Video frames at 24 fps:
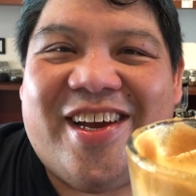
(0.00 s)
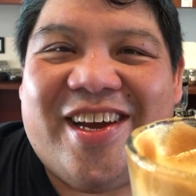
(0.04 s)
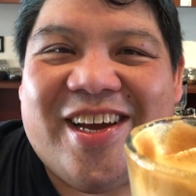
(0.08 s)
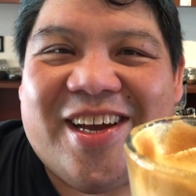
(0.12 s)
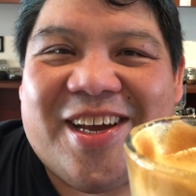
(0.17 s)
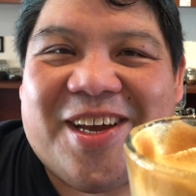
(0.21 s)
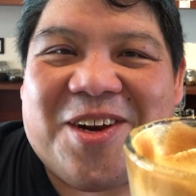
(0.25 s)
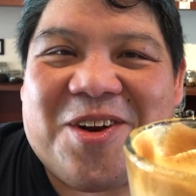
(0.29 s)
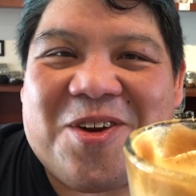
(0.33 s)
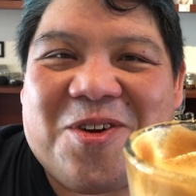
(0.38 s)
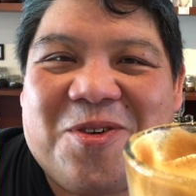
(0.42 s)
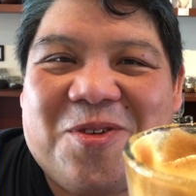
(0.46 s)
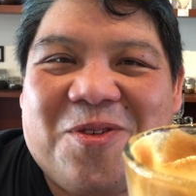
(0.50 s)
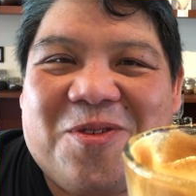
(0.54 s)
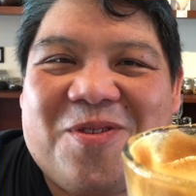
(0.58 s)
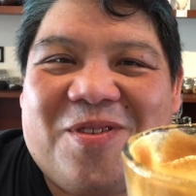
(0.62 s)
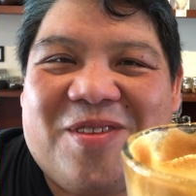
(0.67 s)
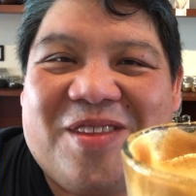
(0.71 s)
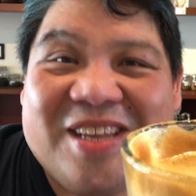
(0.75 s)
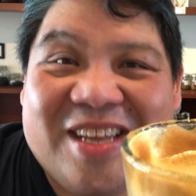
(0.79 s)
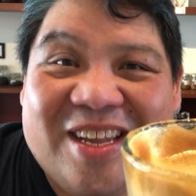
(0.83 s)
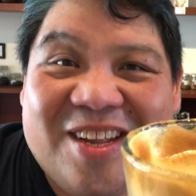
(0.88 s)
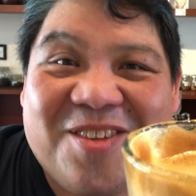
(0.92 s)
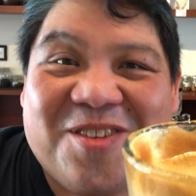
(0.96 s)
You know,
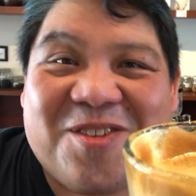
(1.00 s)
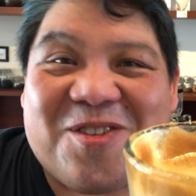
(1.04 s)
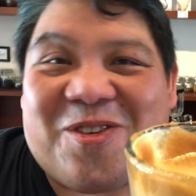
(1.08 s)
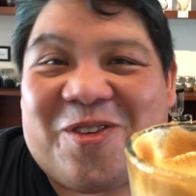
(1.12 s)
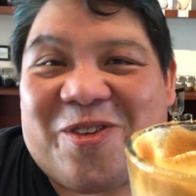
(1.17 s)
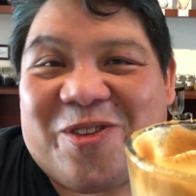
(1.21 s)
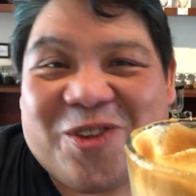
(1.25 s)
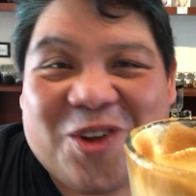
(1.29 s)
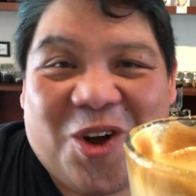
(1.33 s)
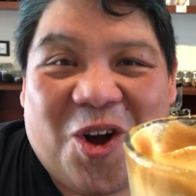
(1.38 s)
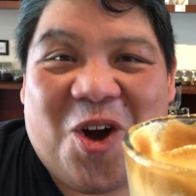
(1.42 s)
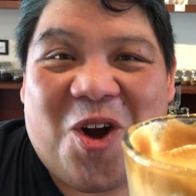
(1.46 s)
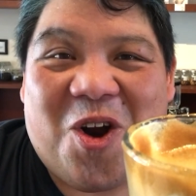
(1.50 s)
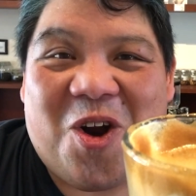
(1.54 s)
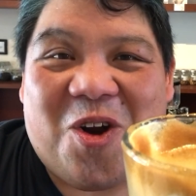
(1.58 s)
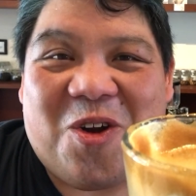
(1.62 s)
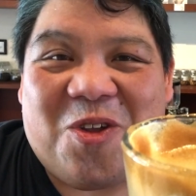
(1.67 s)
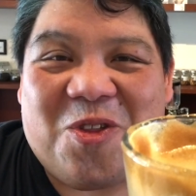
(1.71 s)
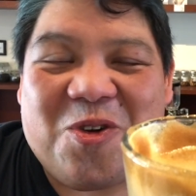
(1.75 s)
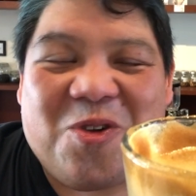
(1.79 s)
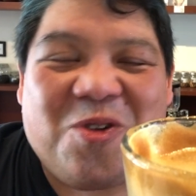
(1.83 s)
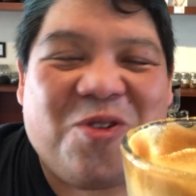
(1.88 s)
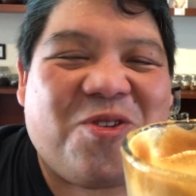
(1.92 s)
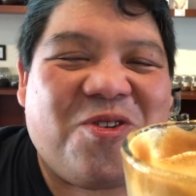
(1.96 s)
diesel, tar.
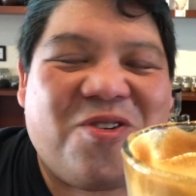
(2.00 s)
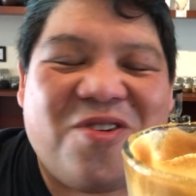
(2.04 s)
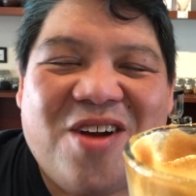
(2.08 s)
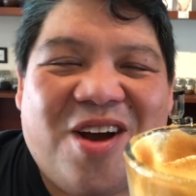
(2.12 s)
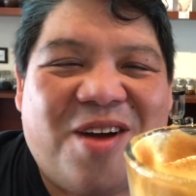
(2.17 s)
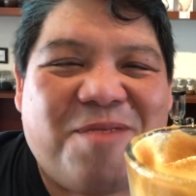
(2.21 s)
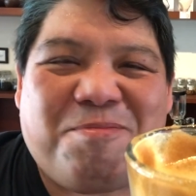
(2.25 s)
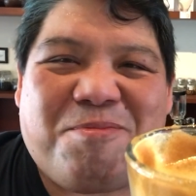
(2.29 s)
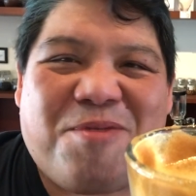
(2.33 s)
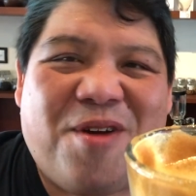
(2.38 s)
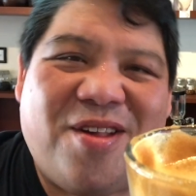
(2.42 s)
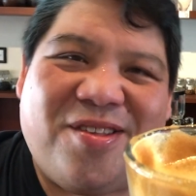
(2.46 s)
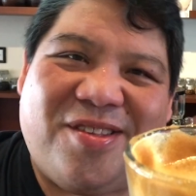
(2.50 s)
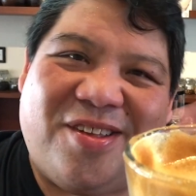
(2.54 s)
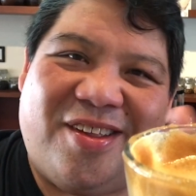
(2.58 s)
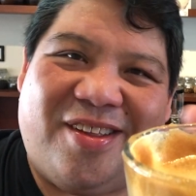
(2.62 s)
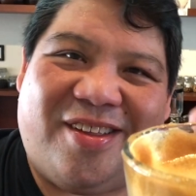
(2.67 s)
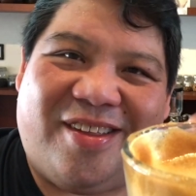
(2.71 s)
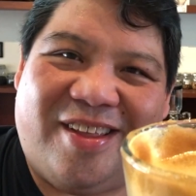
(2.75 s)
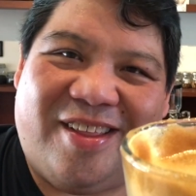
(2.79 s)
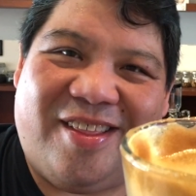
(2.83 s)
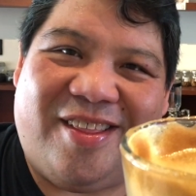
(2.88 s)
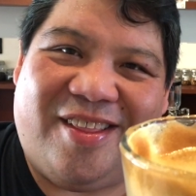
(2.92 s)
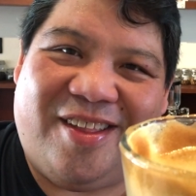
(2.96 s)
Those are not present
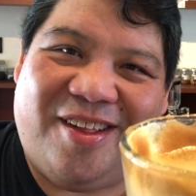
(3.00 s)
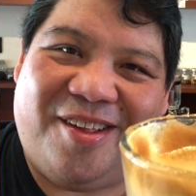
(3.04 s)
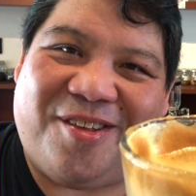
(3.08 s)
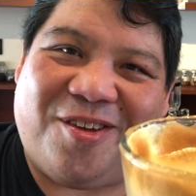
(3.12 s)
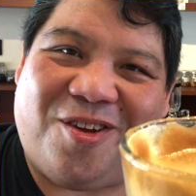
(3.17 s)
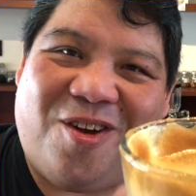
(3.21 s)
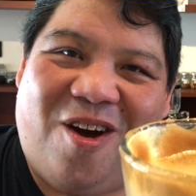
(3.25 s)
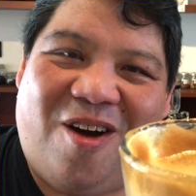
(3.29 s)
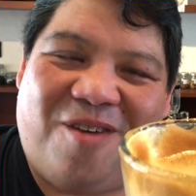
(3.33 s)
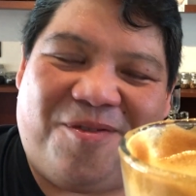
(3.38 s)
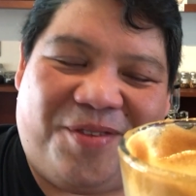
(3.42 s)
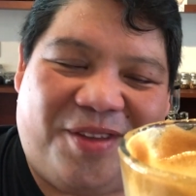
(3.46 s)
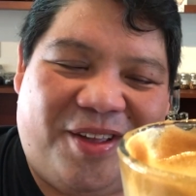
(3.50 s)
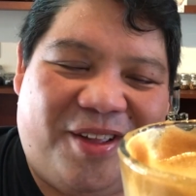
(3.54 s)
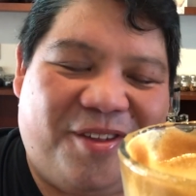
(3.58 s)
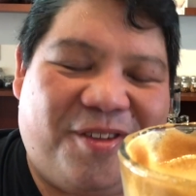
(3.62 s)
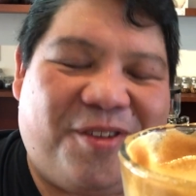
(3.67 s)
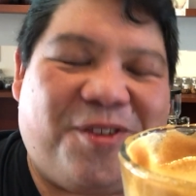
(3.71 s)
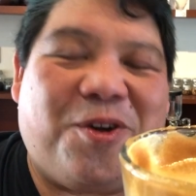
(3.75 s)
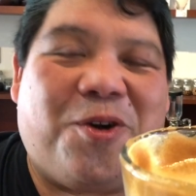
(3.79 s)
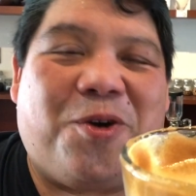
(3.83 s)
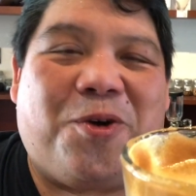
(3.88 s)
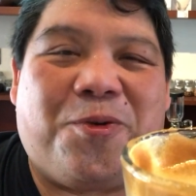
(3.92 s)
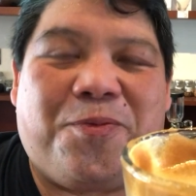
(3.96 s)
in this coffee.
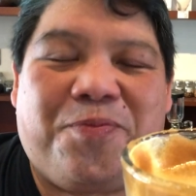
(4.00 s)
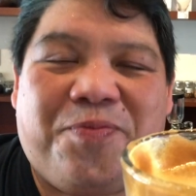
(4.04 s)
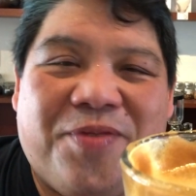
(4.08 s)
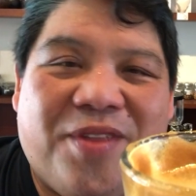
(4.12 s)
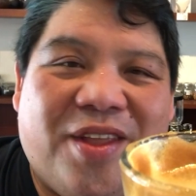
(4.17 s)
So